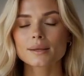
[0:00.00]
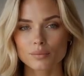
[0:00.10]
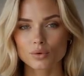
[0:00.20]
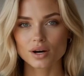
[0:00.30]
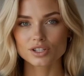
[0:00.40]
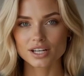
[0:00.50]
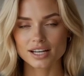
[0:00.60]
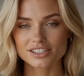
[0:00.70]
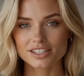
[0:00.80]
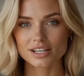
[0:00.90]

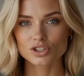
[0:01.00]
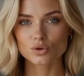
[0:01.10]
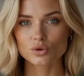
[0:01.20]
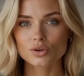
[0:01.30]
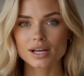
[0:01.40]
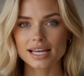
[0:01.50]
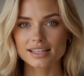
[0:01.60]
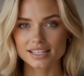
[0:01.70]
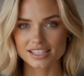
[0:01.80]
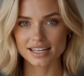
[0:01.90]
Projects let you
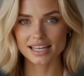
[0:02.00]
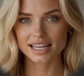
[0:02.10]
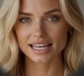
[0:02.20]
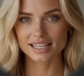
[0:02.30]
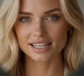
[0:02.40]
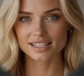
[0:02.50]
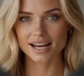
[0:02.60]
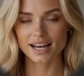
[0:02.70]
create a dedicated